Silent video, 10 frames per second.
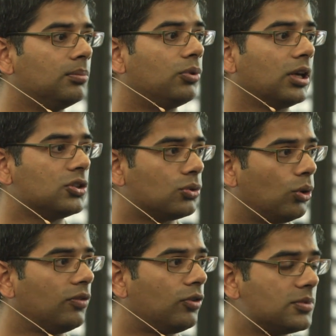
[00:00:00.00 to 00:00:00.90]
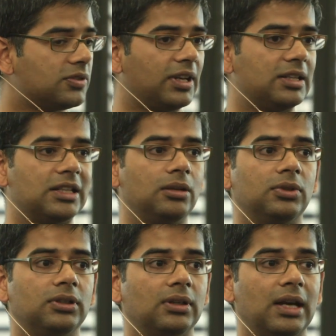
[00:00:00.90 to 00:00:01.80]
bringing to all forms of
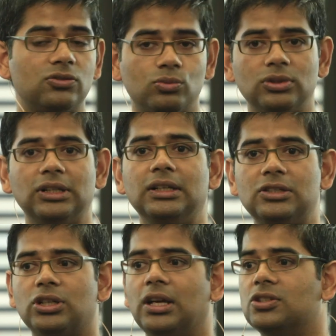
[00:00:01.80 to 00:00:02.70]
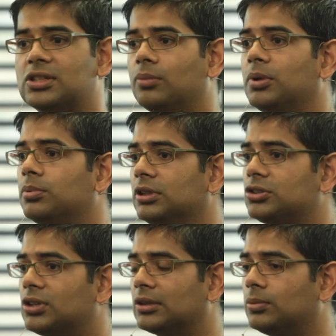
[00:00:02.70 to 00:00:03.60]
entertainment, has really changed how people
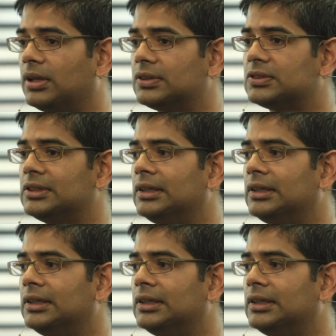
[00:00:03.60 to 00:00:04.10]
interact with us.